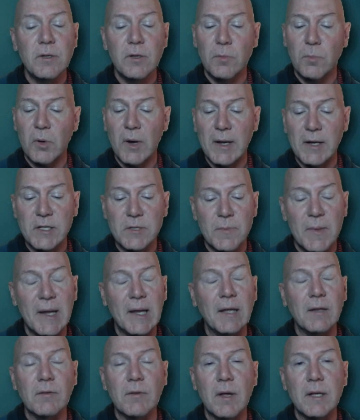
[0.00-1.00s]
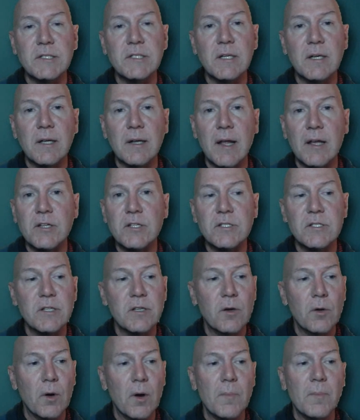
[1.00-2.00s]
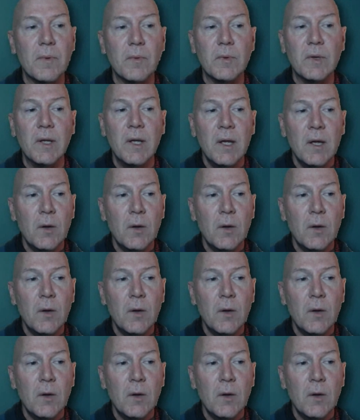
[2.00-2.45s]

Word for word: Your brain is making lots of connections as you grow up, but